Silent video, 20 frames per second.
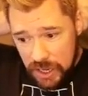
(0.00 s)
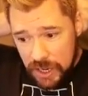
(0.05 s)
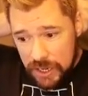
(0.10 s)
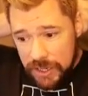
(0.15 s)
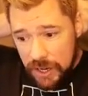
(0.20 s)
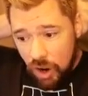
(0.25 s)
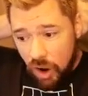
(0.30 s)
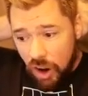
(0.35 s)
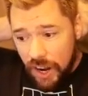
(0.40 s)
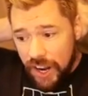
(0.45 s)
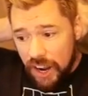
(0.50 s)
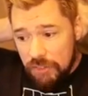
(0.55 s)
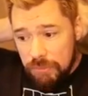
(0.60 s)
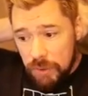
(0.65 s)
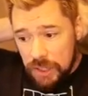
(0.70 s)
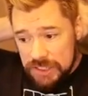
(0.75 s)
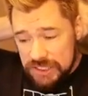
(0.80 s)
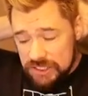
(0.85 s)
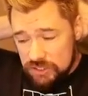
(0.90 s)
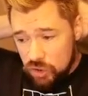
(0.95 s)
Now, I have
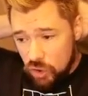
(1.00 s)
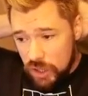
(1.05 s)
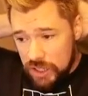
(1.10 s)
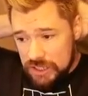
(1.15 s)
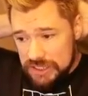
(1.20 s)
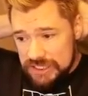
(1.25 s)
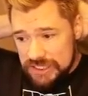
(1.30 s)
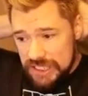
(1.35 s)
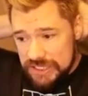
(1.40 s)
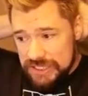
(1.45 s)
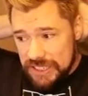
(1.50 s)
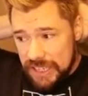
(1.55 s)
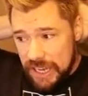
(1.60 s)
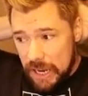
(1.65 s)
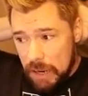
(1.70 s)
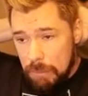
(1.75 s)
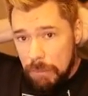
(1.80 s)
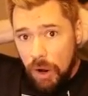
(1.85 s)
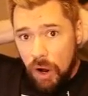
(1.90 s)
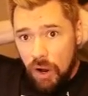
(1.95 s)
my strikers set to get
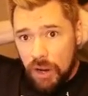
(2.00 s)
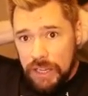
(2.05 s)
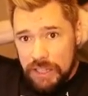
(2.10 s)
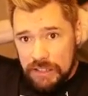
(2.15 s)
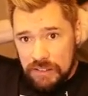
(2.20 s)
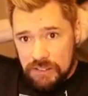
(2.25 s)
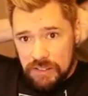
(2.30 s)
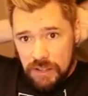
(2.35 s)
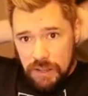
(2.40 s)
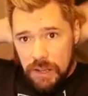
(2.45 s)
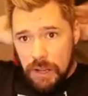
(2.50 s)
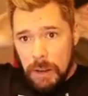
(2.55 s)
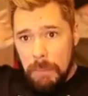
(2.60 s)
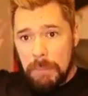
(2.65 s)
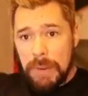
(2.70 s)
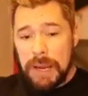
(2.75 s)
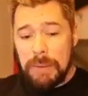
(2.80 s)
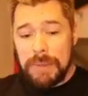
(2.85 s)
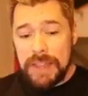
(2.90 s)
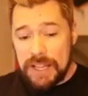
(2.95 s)
in behind.
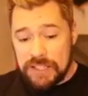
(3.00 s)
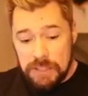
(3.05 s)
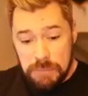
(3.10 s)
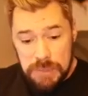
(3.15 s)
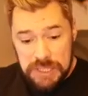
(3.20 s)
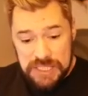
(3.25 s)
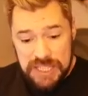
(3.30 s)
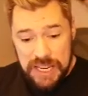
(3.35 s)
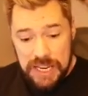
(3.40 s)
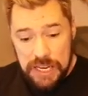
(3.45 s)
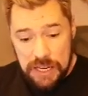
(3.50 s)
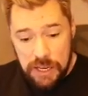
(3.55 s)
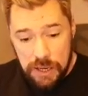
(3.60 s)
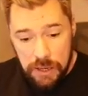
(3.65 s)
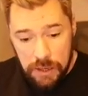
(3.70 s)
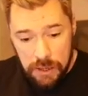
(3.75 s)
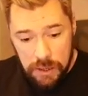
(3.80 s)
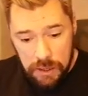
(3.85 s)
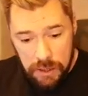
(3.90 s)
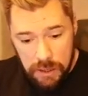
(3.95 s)
Maybe that's a mistake.
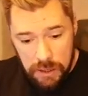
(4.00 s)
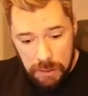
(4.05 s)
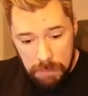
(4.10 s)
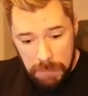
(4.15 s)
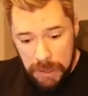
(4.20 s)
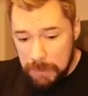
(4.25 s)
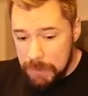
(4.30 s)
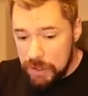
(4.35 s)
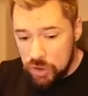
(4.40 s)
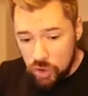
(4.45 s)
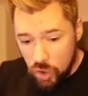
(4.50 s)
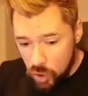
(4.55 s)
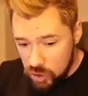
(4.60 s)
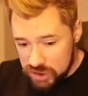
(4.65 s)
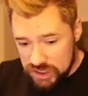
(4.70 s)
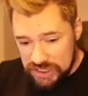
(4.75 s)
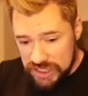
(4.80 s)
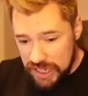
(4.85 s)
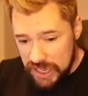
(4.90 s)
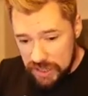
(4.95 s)
Maybe not
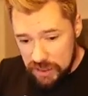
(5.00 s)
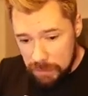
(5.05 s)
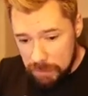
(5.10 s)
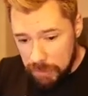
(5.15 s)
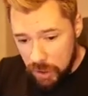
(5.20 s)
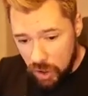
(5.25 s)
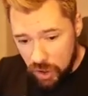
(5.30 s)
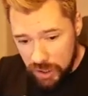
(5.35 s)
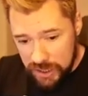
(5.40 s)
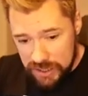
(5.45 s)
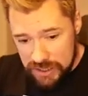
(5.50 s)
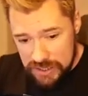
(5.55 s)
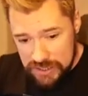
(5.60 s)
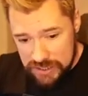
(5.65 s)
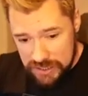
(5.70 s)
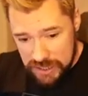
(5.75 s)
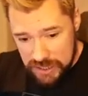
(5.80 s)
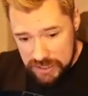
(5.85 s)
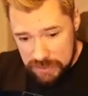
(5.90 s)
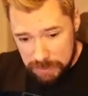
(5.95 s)
setting them behind is,
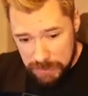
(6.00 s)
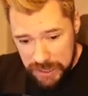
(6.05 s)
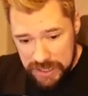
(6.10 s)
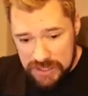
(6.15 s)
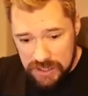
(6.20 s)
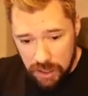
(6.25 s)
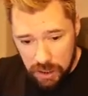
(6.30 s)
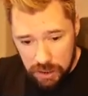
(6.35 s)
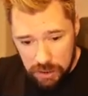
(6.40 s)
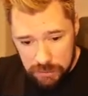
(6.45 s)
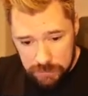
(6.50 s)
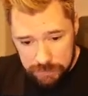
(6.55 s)
is better.